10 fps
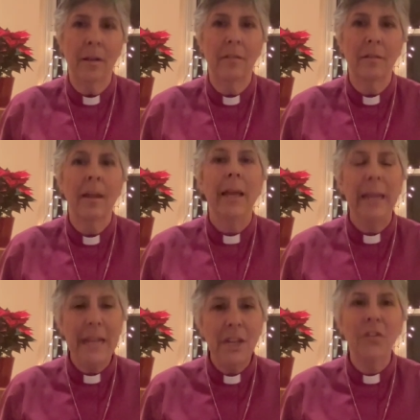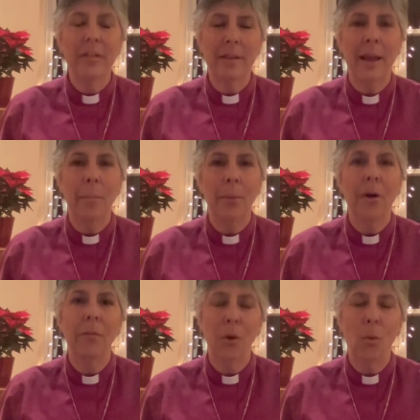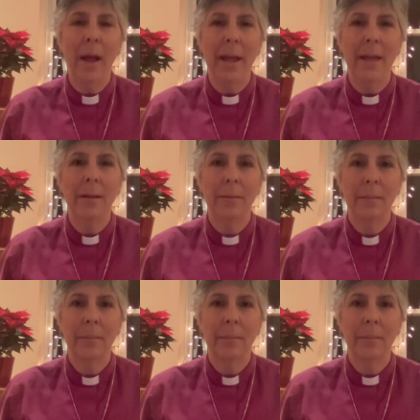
us each step of the way.